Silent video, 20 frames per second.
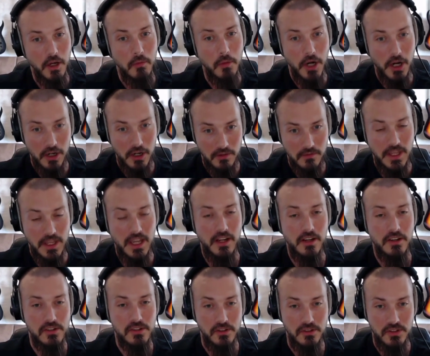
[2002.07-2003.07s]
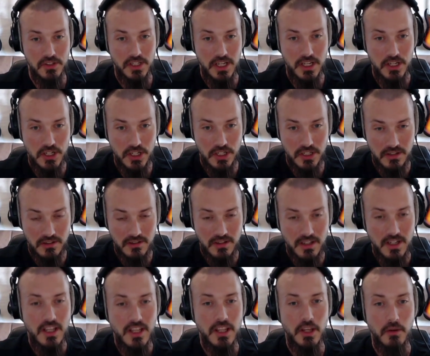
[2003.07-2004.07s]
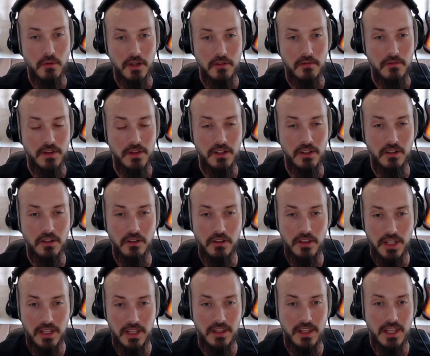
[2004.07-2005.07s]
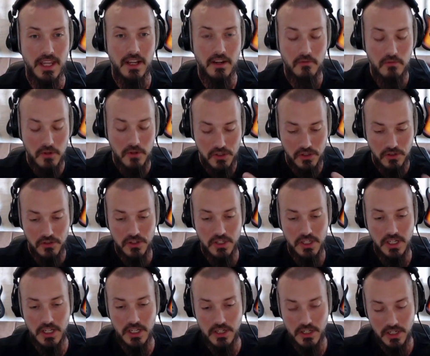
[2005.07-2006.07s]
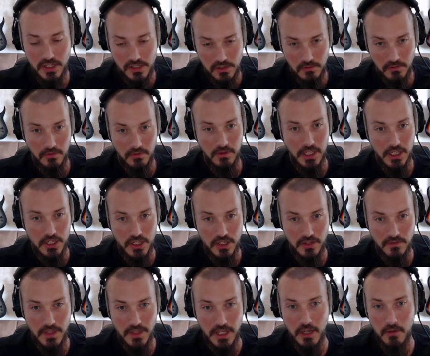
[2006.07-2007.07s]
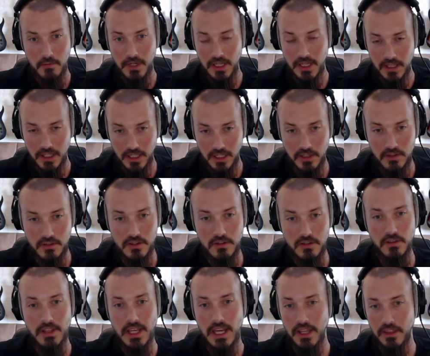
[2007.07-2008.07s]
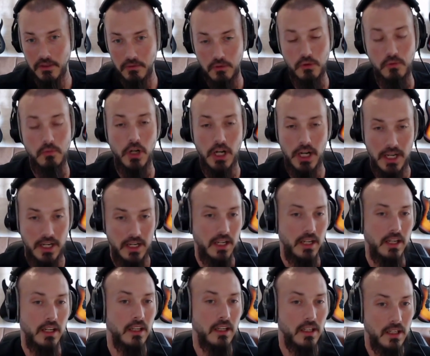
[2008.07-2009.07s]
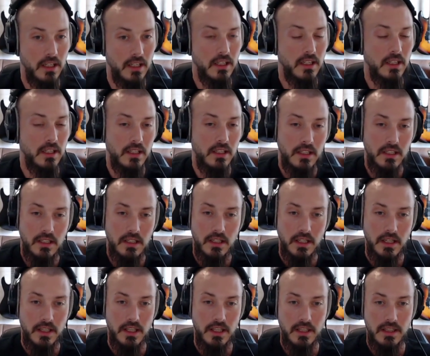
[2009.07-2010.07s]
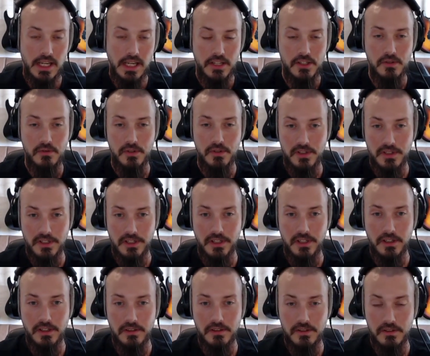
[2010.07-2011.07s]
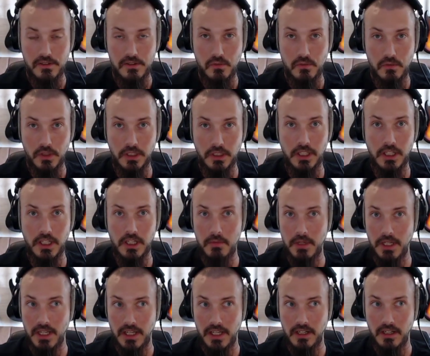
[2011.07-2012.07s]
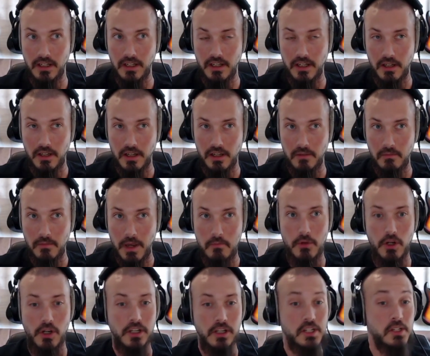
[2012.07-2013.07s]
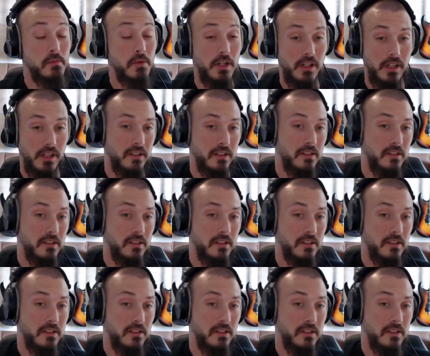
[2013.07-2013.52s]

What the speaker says: a part of that association. They want to feel that that association is a reflection of them, and I think you do that through branding. I think that's where it's going to go. It's really going to be on a member experience